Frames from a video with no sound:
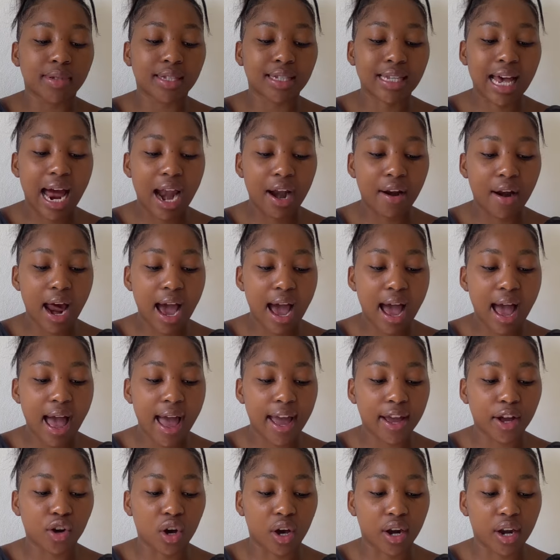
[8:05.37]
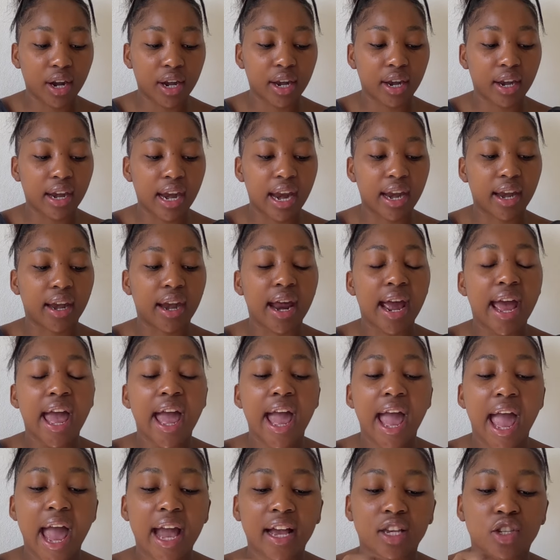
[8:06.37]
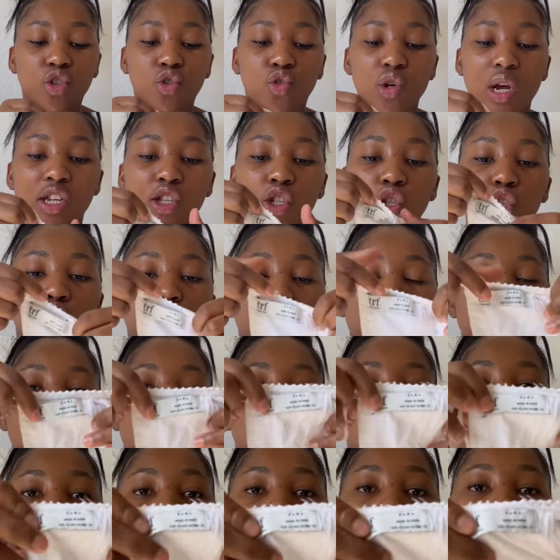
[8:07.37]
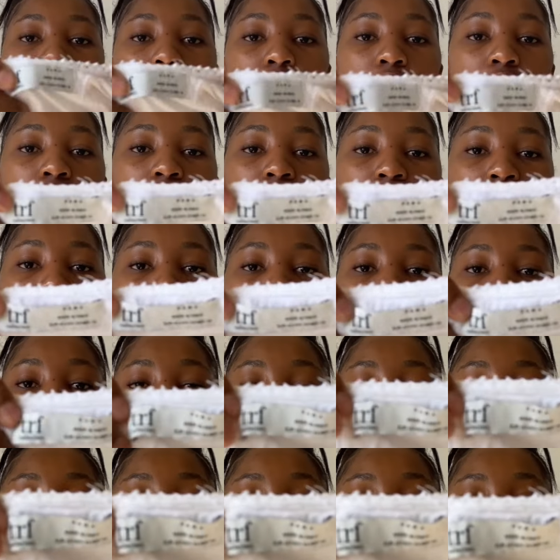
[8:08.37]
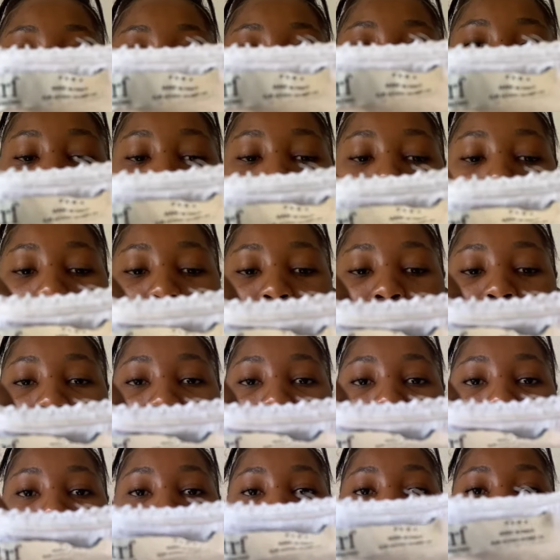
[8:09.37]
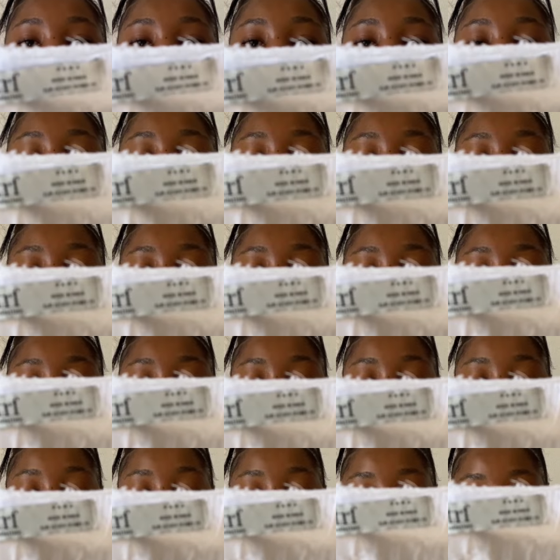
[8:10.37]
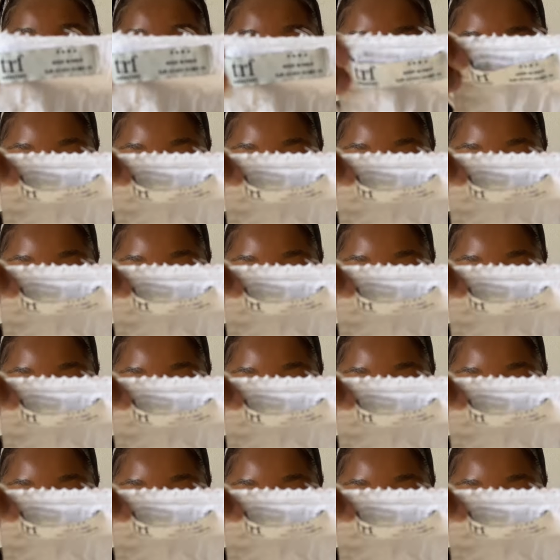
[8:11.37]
Zara. I got it in an extra small. This is also from Zara in